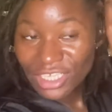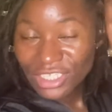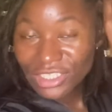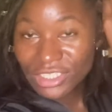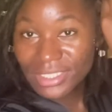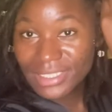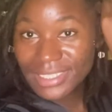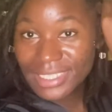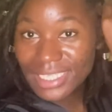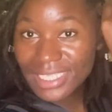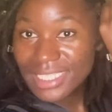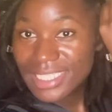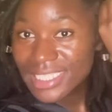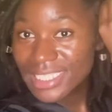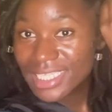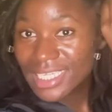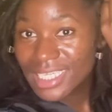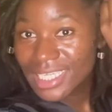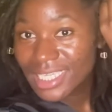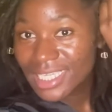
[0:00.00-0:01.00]
to
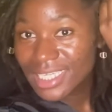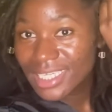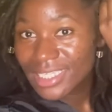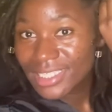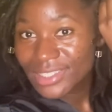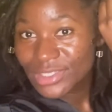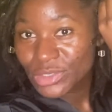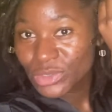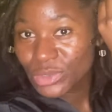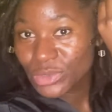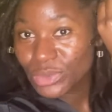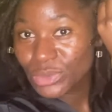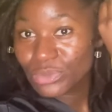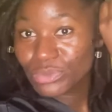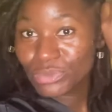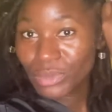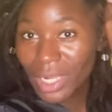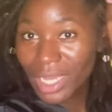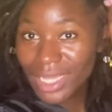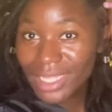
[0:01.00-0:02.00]
DC to
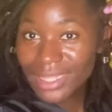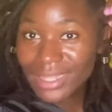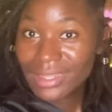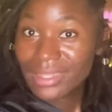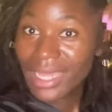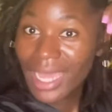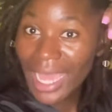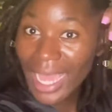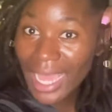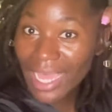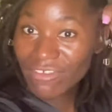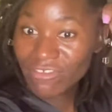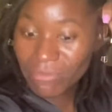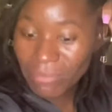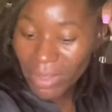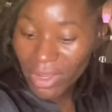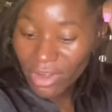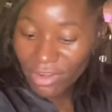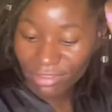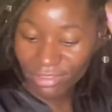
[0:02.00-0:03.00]
run the half
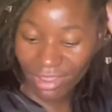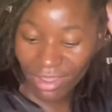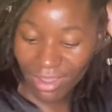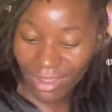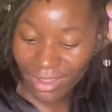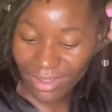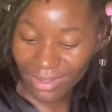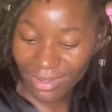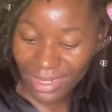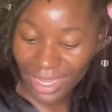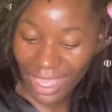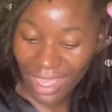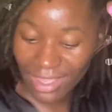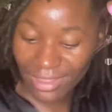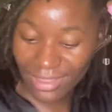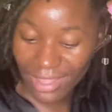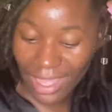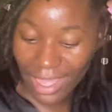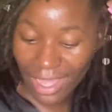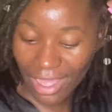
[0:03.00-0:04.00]
marathon,
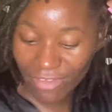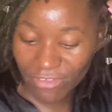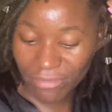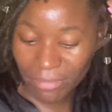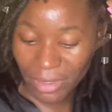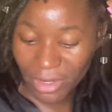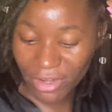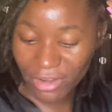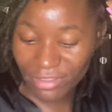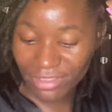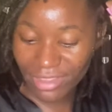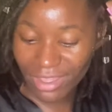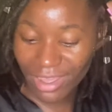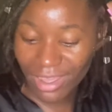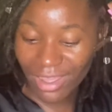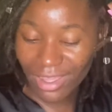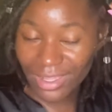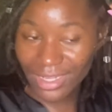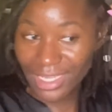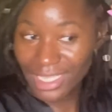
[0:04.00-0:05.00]
and the half
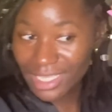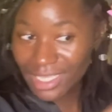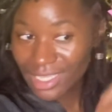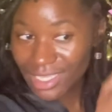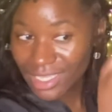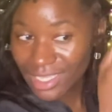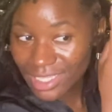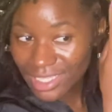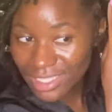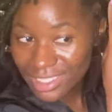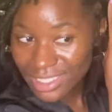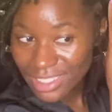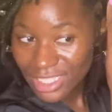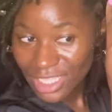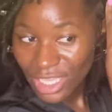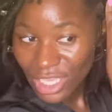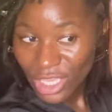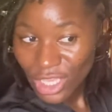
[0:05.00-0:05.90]
marathon is